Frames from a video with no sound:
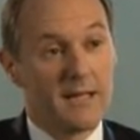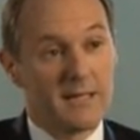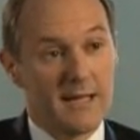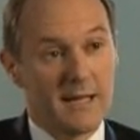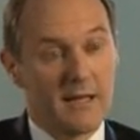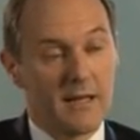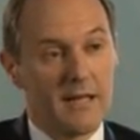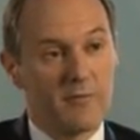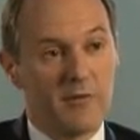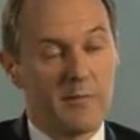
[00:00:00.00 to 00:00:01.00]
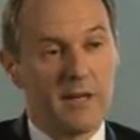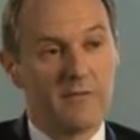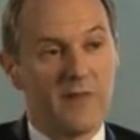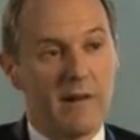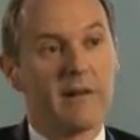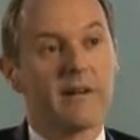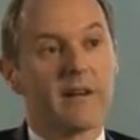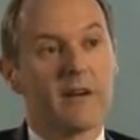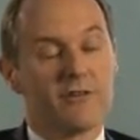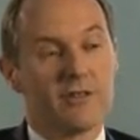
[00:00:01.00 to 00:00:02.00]
Secondly, we've made a very
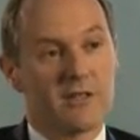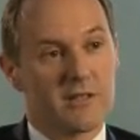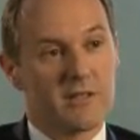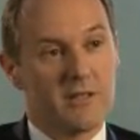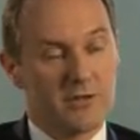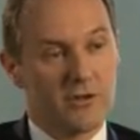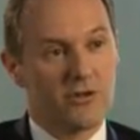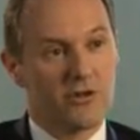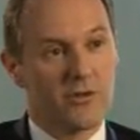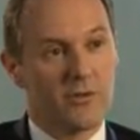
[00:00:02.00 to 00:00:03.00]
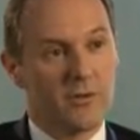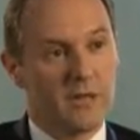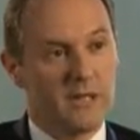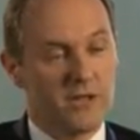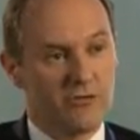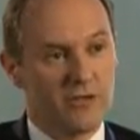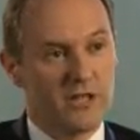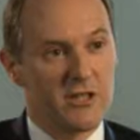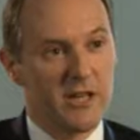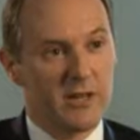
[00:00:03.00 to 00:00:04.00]
encouraging start to the
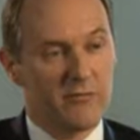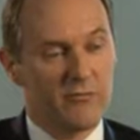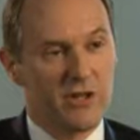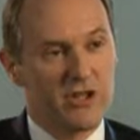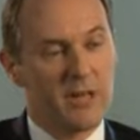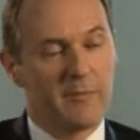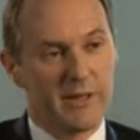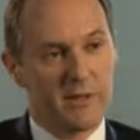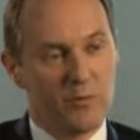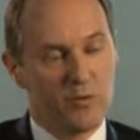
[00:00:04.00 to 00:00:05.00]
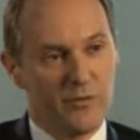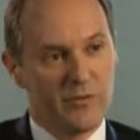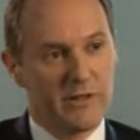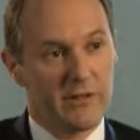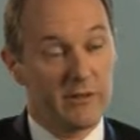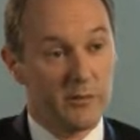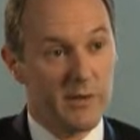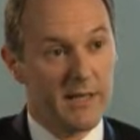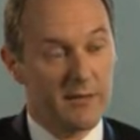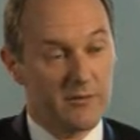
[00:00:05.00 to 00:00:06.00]
strategic reshaping of the portfolio that we
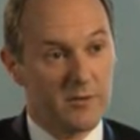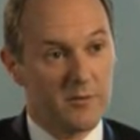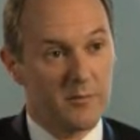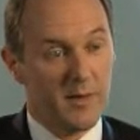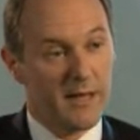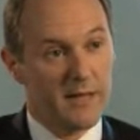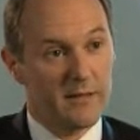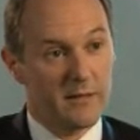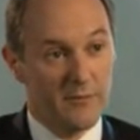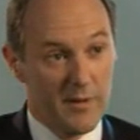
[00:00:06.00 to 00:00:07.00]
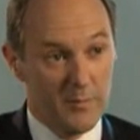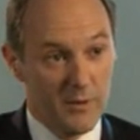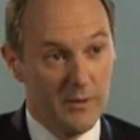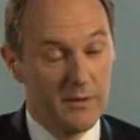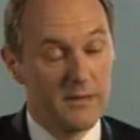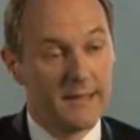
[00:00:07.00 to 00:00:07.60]
announced back in November.